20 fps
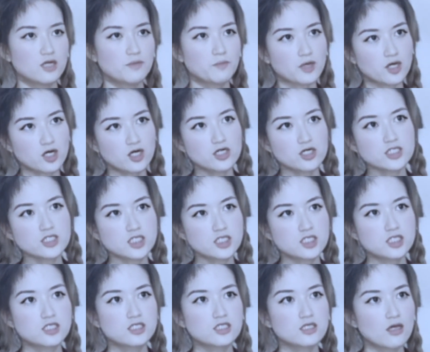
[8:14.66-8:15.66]

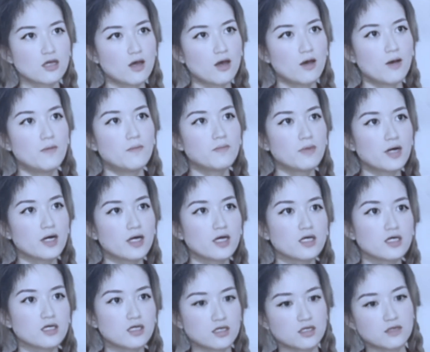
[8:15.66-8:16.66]
because
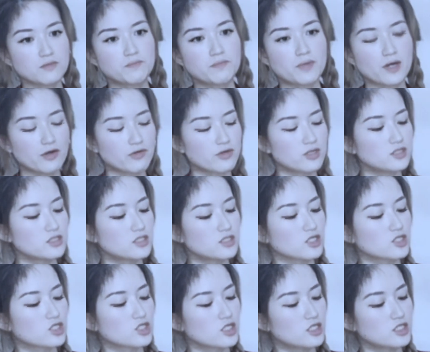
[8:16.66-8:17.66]
my parents
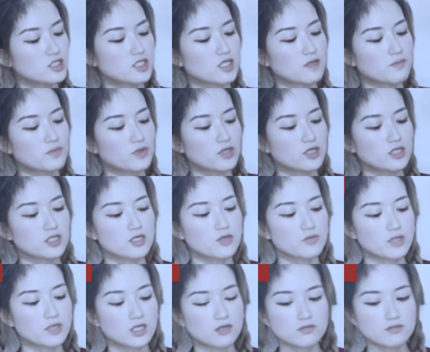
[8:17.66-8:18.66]
actually separated
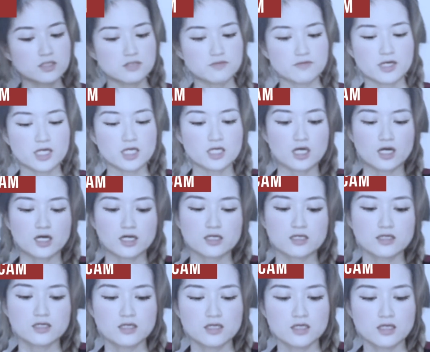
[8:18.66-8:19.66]
when I was very young.
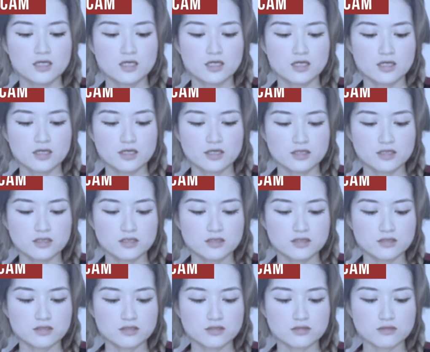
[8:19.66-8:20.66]

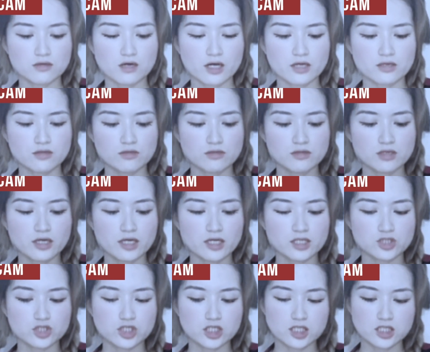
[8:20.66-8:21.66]
So I don't
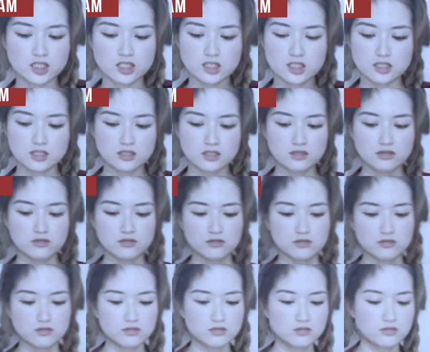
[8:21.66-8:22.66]
actually, you
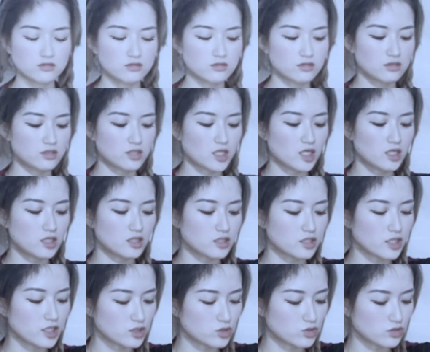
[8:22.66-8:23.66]
know, get in
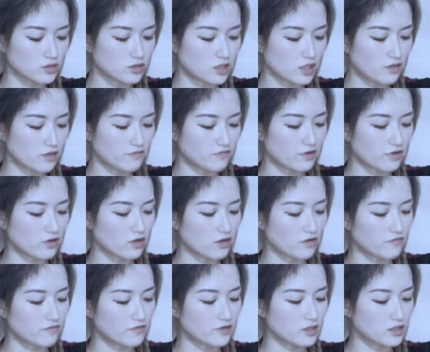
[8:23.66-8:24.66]
touch with them very
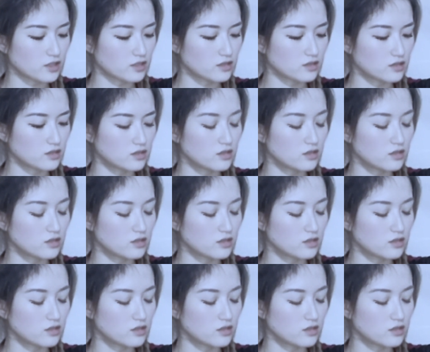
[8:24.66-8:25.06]
often.